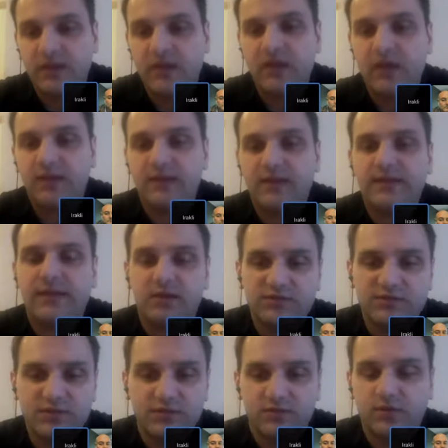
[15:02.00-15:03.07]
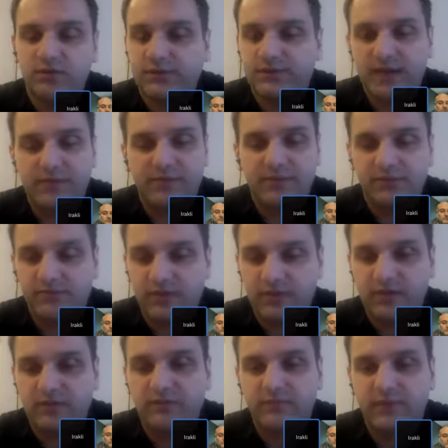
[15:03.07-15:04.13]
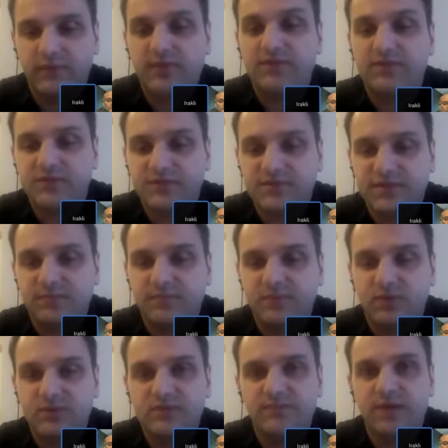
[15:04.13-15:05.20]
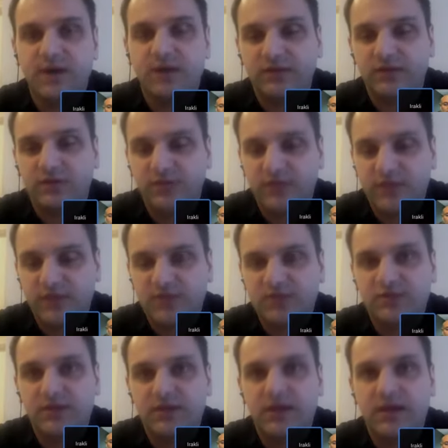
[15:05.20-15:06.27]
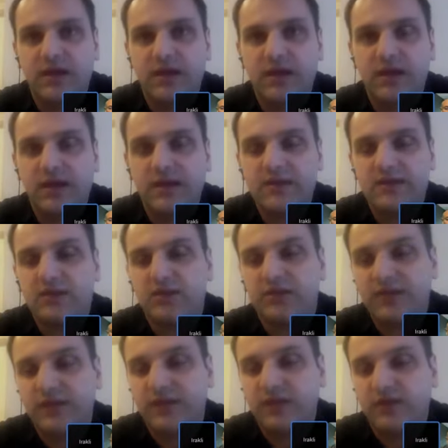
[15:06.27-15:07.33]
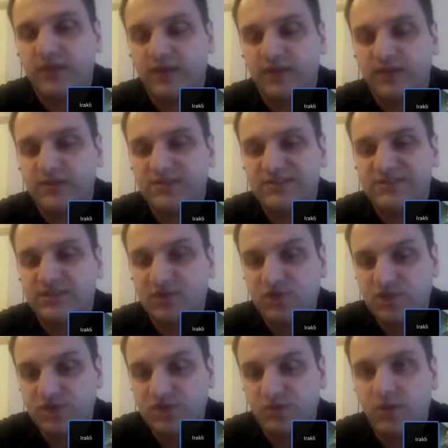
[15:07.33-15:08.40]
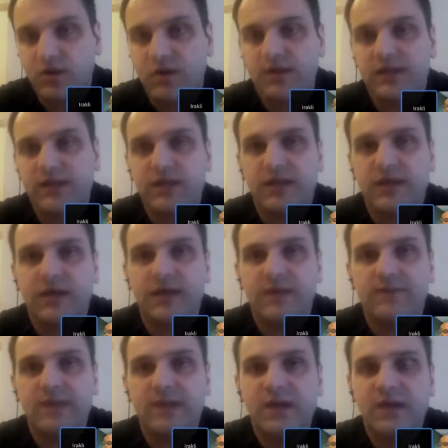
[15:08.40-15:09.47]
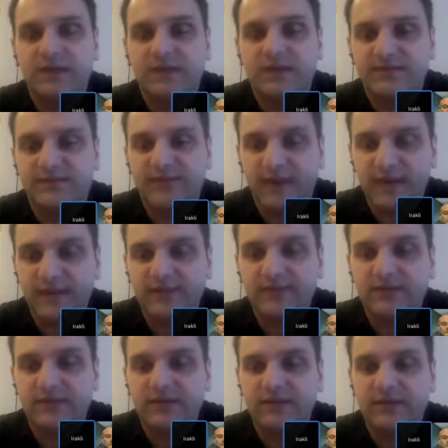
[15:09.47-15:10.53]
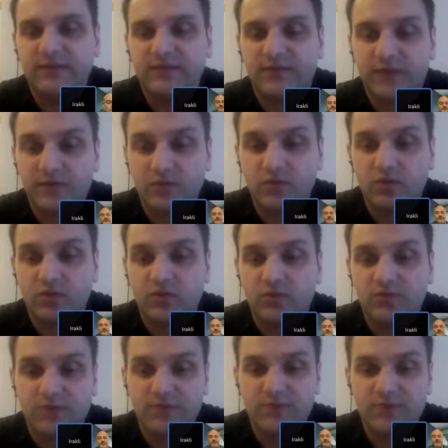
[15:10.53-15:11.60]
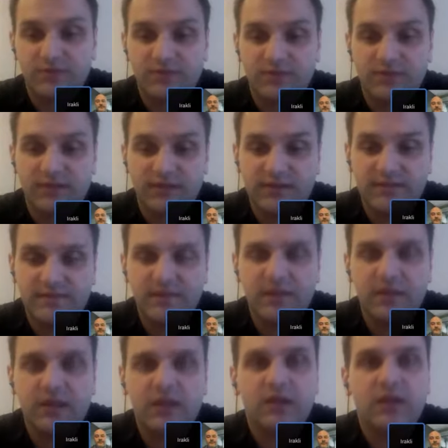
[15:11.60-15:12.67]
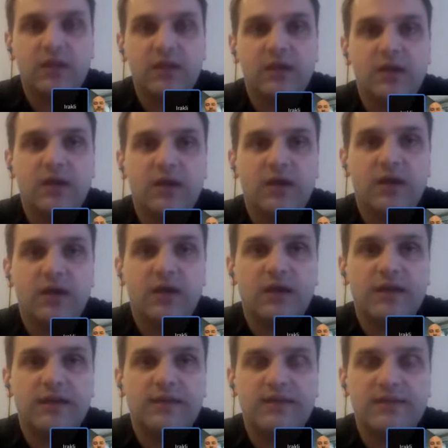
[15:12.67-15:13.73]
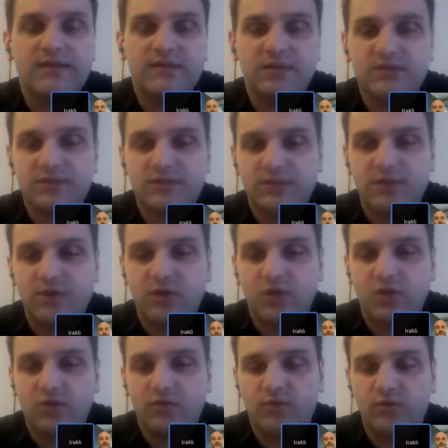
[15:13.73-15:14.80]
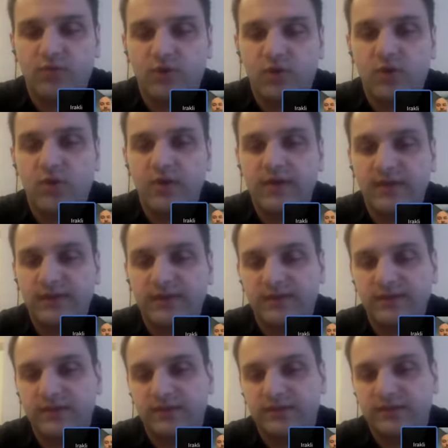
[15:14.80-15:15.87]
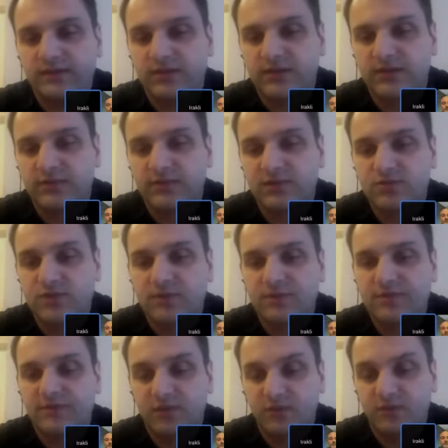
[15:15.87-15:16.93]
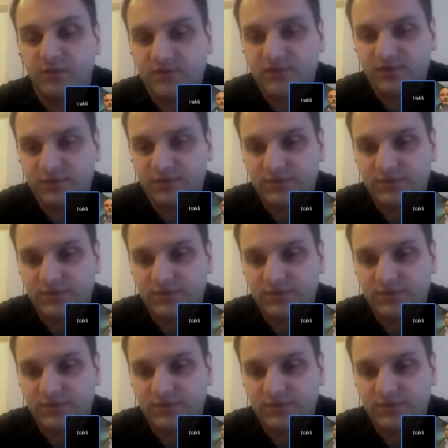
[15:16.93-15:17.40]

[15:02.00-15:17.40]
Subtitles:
And then he also wrote a couple of very interesting books about innovation, including Innovator's Solution, where he defined the framework of jobs to be done. And he's also known for coining the term disruptive innovation.